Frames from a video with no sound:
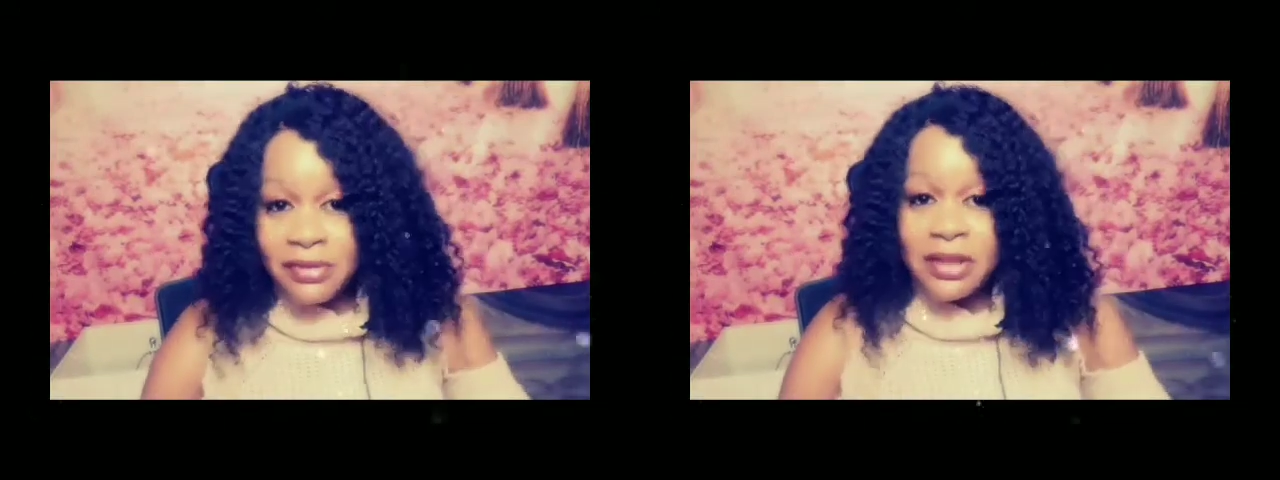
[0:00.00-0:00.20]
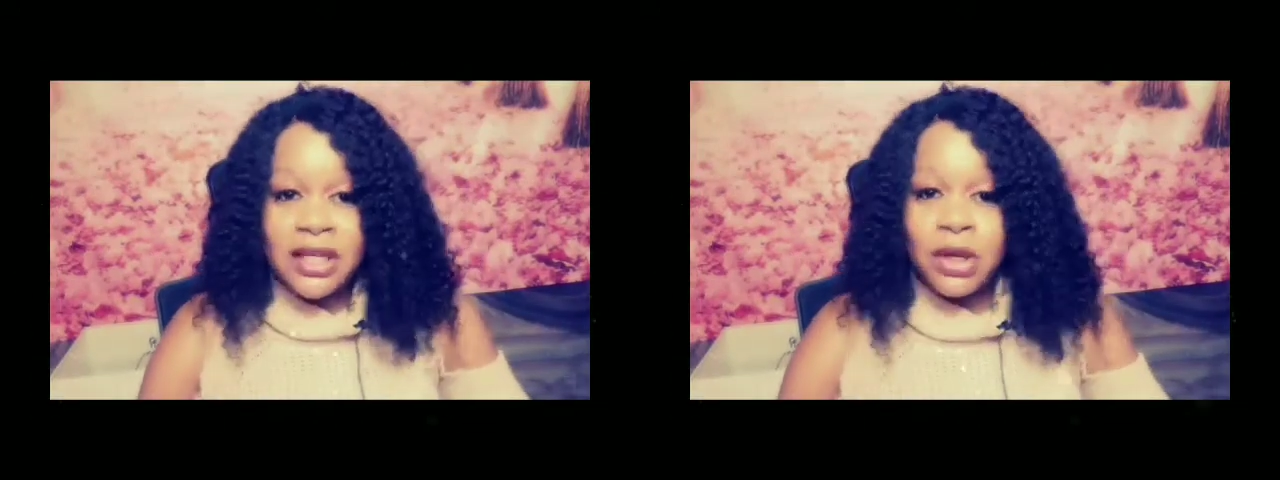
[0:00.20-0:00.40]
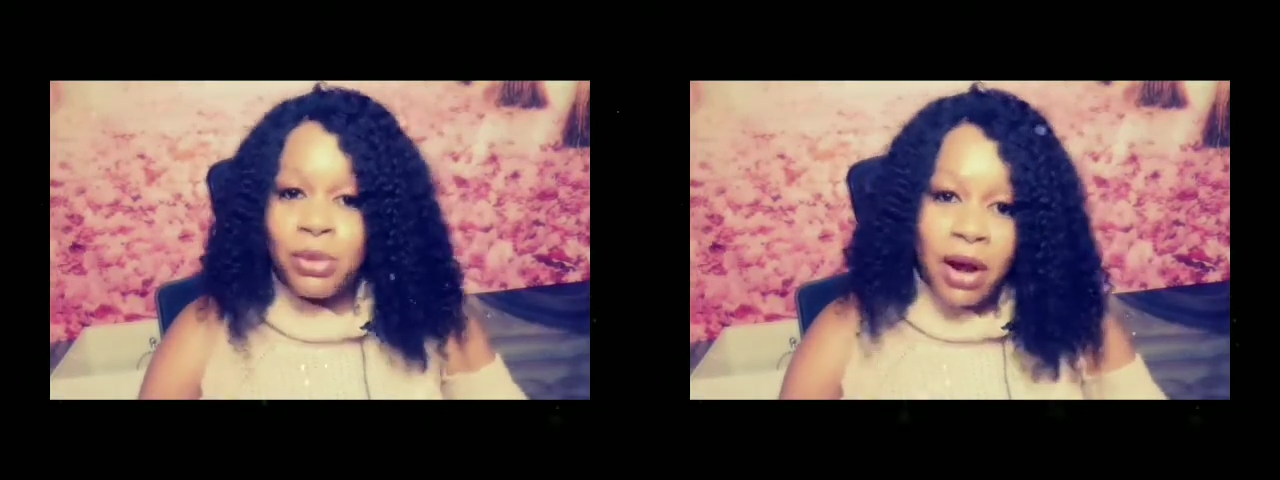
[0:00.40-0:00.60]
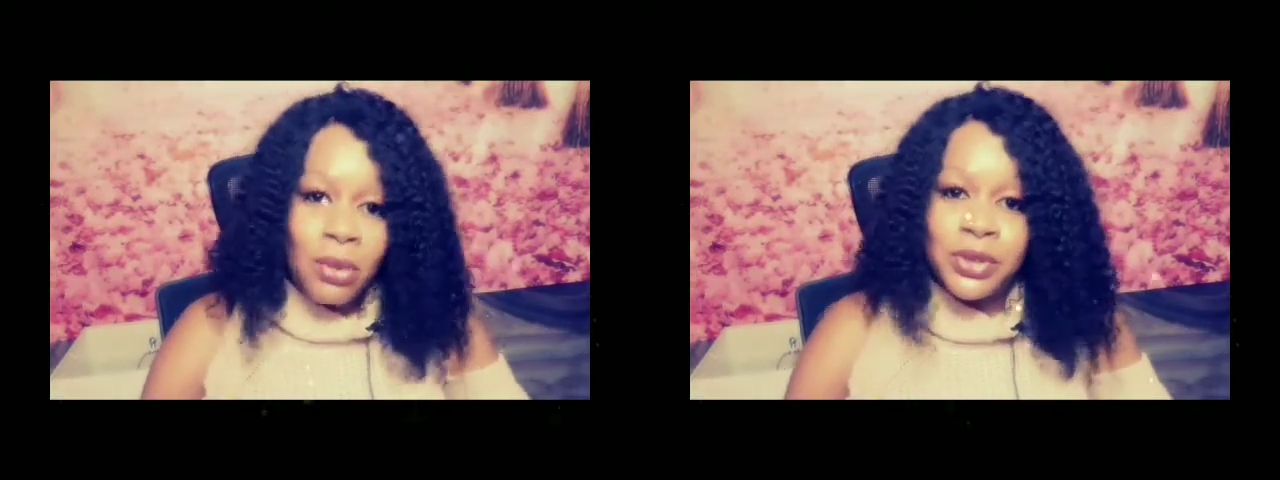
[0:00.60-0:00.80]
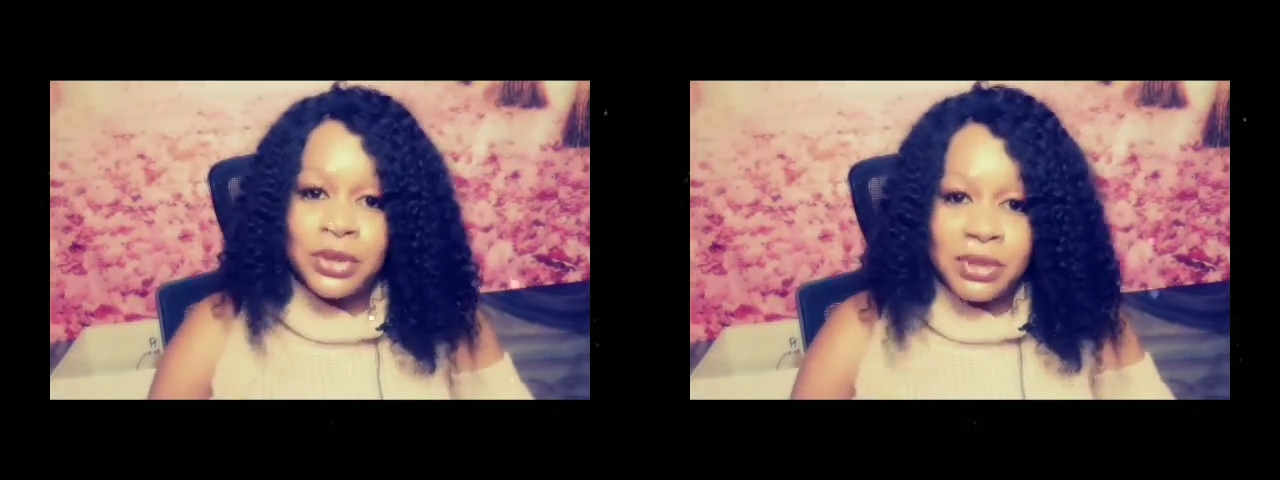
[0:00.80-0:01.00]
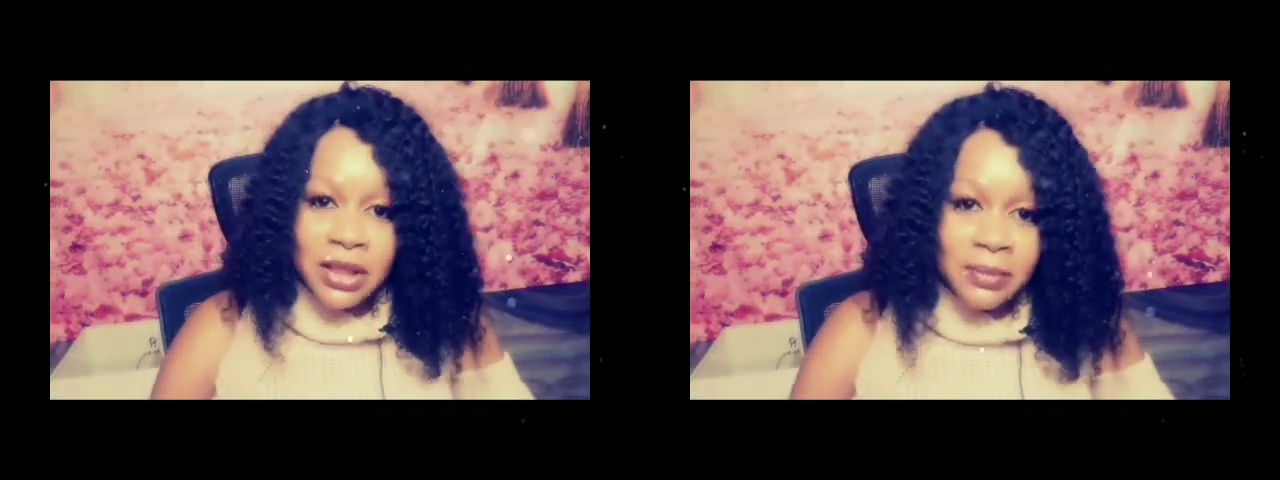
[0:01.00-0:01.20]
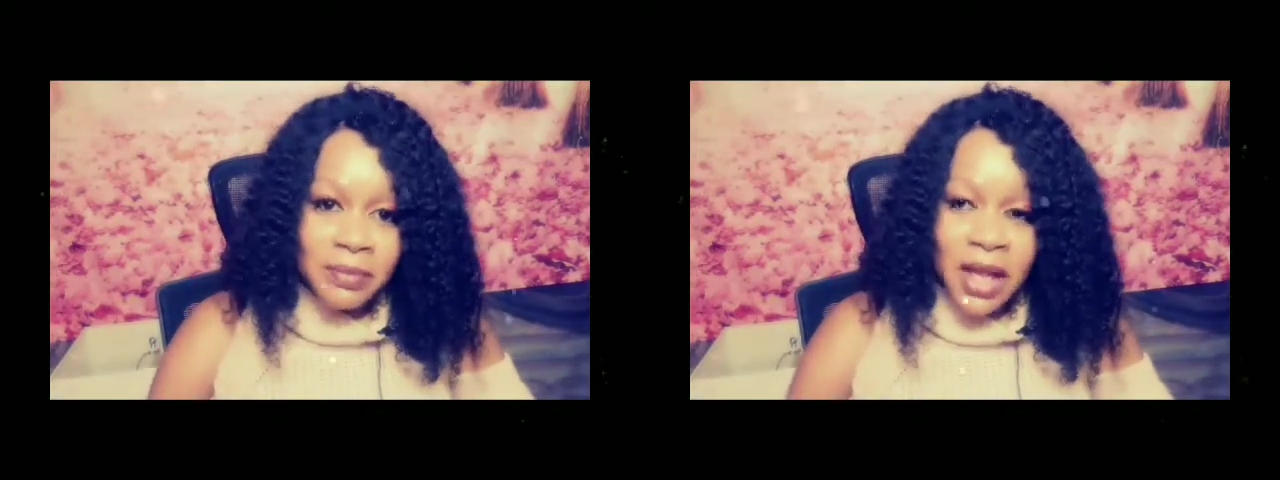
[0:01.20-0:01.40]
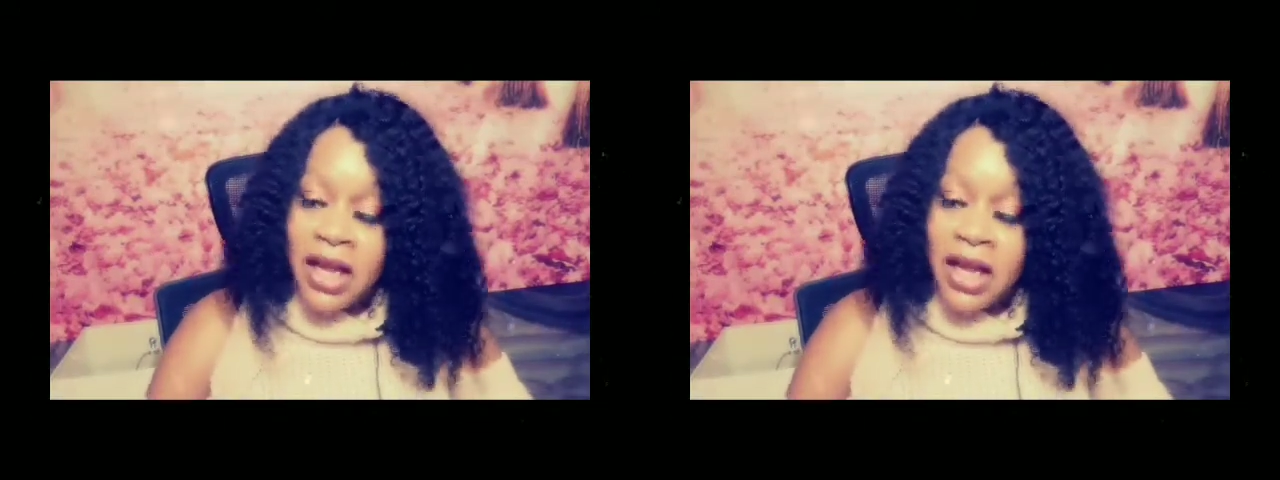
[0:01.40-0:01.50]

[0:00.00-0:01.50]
is definitely wrong with me.